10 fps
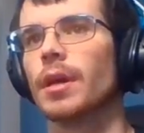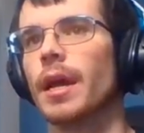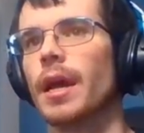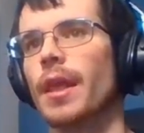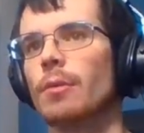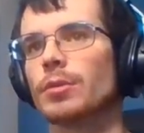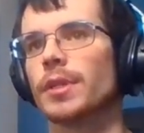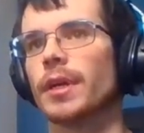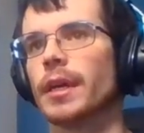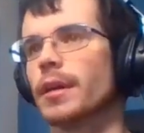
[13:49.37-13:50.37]
And that was
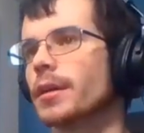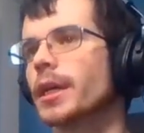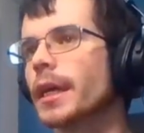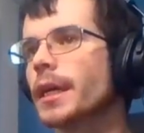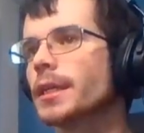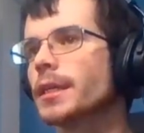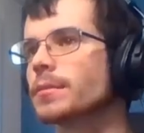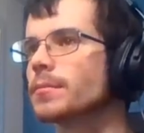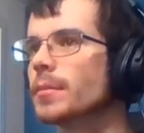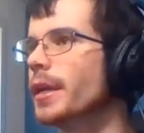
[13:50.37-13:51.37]
lucky on our end.
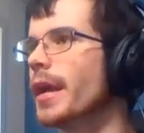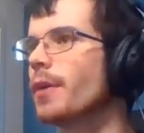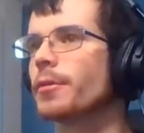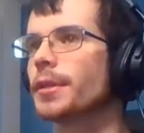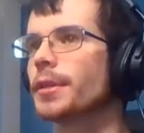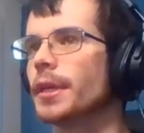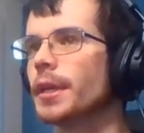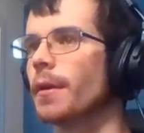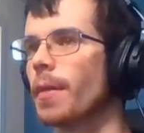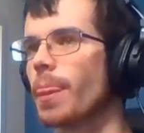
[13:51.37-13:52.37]
And now we're in the lead.
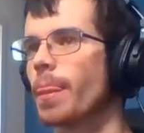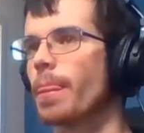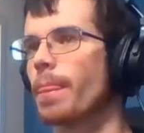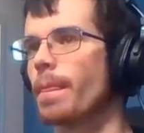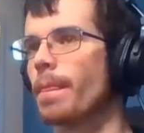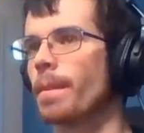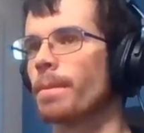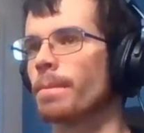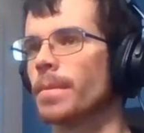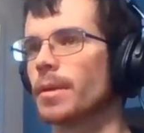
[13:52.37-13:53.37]

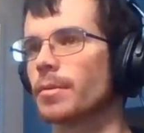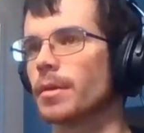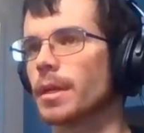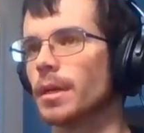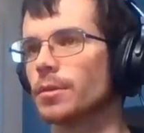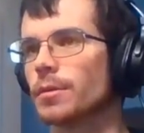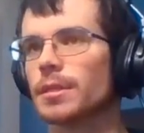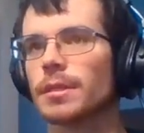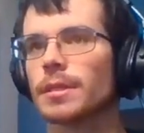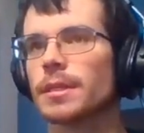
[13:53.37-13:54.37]
And we're going to cut
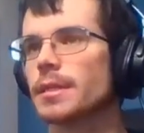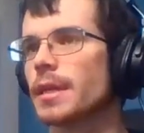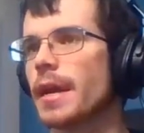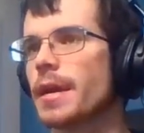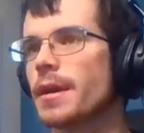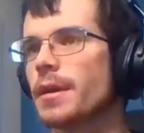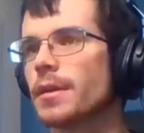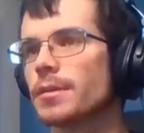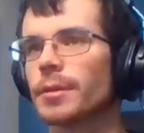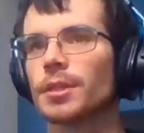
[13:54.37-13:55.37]
towards this inside here
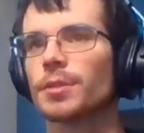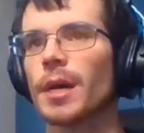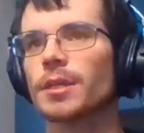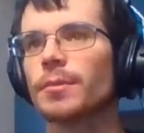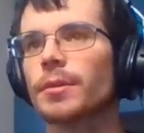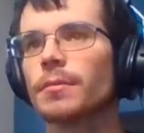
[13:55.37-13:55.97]
as much as possible.